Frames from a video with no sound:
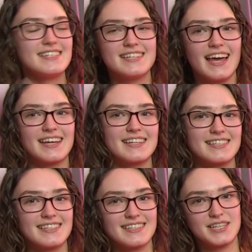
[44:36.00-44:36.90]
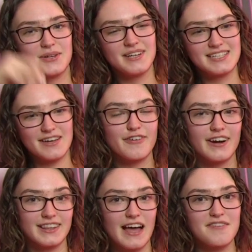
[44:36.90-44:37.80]
like, to a
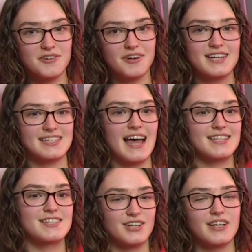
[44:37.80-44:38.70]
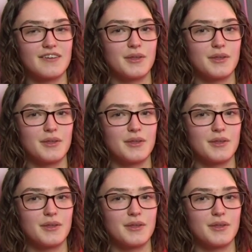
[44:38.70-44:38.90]
different level because that's their love